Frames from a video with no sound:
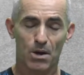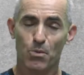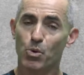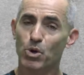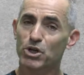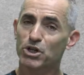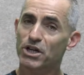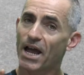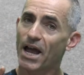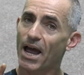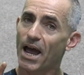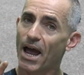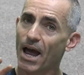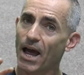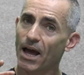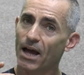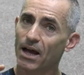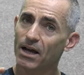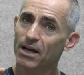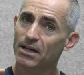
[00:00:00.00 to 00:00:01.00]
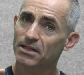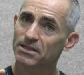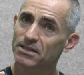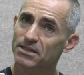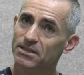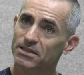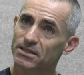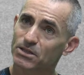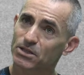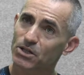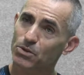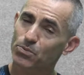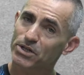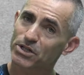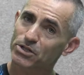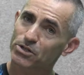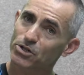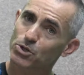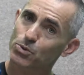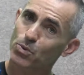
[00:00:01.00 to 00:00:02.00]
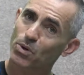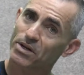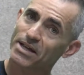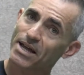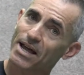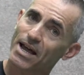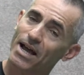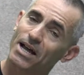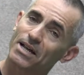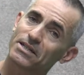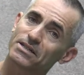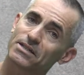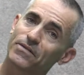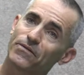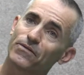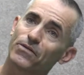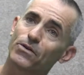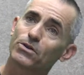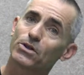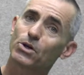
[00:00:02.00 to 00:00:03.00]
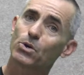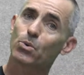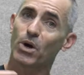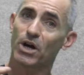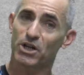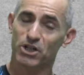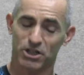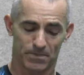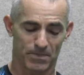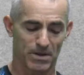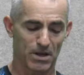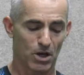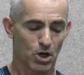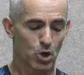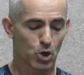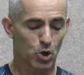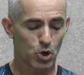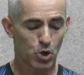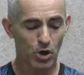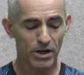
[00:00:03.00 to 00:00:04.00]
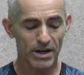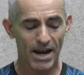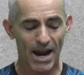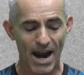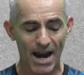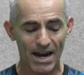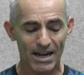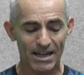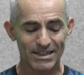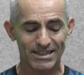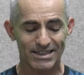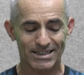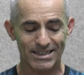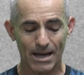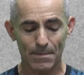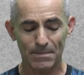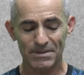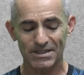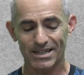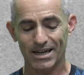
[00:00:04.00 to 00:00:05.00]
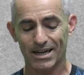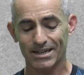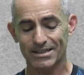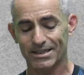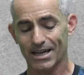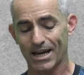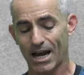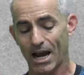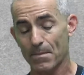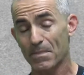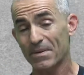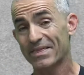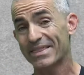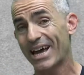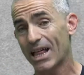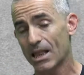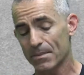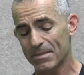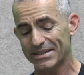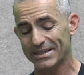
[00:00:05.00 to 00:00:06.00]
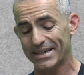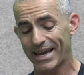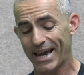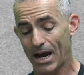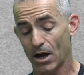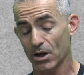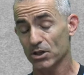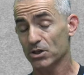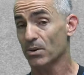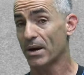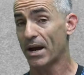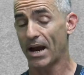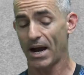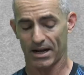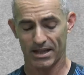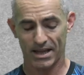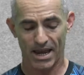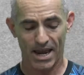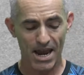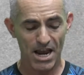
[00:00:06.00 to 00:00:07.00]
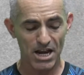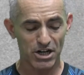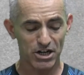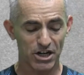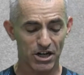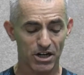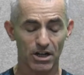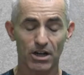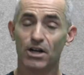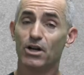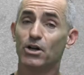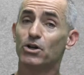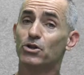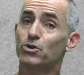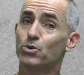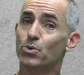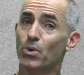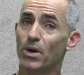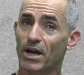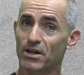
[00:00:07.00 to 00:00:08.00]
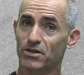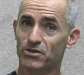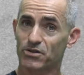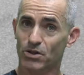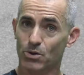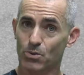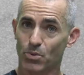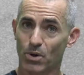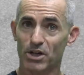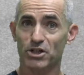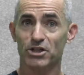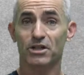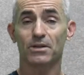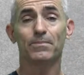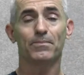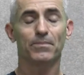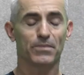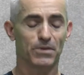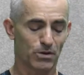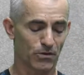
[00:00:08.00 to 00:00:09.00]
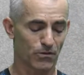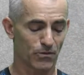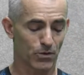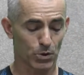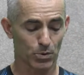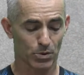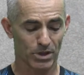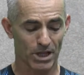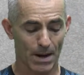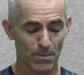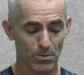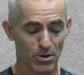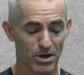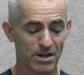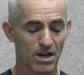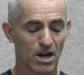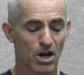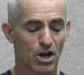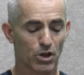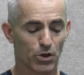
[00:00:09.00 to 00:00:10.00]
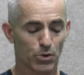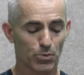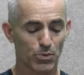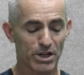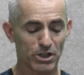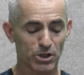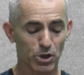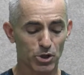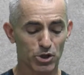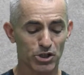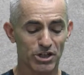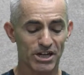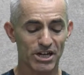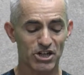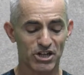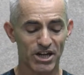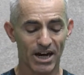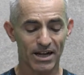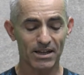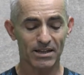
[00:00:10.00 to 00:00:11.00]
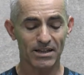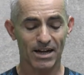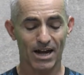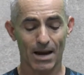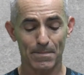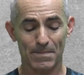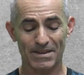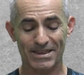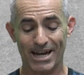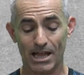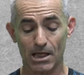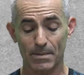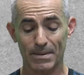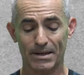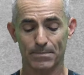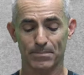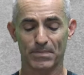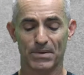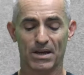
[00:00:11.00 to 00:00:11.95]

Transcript: Which asked, the researcher wanted to ask a further question. Could adding stem cells to the hypothalamus counteract aging? To answer the question, to further elaborate, the researchers injected the hypothalamic